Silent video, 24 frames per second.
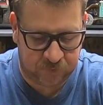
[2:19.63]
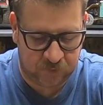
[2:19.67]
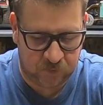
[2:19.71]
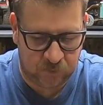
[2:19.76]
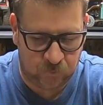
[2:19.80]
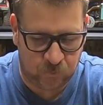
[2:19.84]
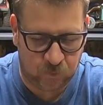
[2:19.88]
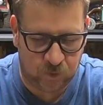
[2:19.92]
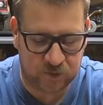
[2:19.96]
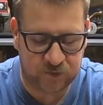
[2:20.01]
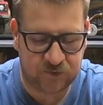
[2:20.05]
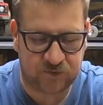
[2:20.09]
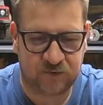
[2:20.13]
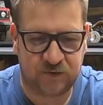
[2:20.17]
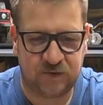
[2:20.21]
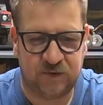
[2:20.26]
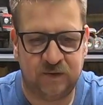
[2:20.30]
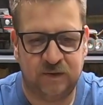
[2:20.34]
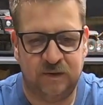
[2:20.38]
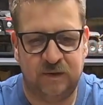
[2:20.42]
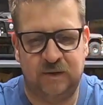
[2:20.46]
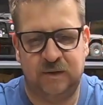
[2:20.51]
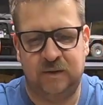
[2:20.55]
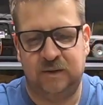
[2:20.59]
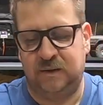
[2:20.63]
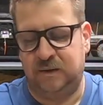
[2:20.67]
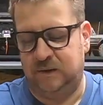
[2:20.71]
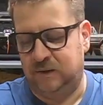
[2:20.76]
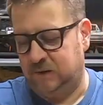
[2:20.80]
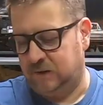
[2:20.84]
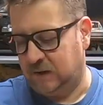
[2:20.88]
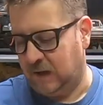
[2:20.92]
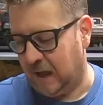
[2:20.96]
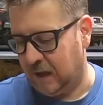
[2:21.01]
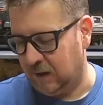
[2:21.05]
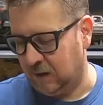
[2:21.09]
what's
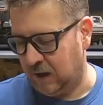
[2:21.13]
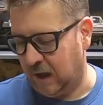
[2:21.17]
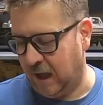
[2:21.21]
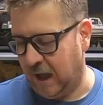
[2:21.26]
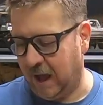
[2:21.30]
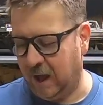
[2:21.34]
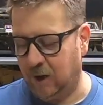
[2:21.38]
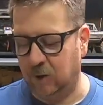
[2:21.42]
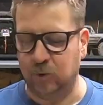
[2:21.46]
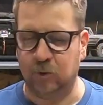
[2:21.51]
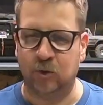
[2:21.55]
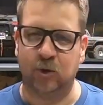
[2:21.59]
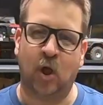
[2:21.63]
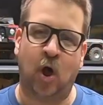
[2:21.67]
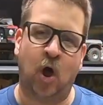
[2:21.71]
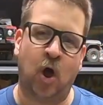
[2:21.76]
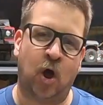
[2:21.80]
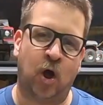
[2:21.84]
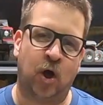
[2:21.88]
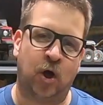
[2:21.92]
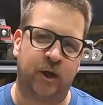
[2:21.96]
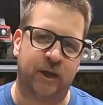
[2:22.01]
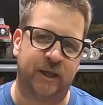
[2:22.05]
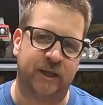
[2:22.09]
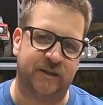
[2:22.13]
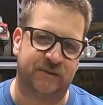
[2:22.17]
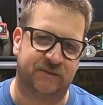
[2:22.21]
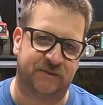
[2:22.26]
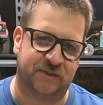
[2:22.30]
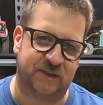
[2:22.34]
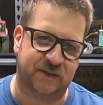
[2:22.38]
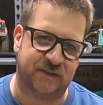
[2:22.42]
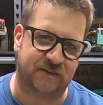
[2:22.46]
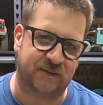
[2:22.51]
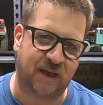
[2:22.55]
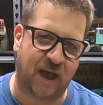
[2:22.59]
how long is
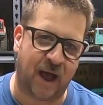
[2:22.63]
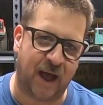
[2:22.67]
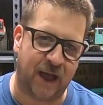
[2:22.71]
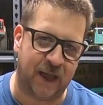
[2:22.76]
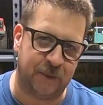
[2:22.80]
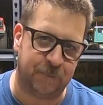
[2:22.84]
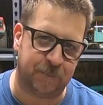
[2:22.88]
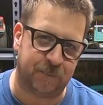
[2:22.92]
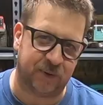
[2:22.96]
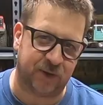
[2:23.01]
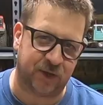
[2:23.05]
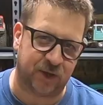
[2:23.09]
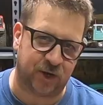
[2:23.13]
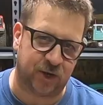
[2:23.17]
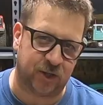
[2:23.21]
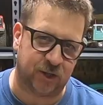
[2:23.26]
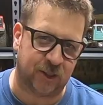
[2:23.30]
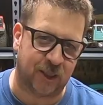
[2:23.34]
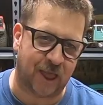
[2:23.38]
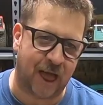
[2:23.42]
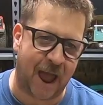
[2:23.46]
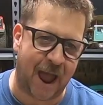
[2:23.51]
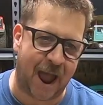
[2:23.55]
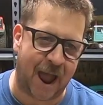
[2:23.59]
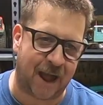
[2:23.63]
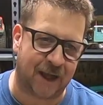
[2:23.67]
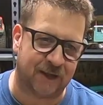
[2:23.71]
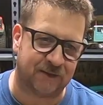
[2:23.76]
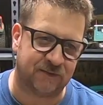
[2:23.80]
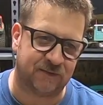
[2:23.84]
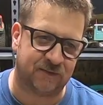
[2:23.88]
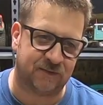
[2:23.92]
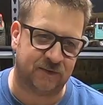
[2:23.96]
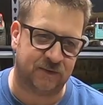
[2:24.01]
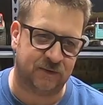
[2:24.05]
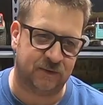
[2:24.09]
this hype gonna
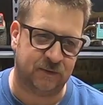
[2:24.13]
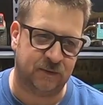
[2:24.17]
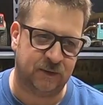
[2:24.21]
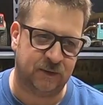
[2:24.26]
last?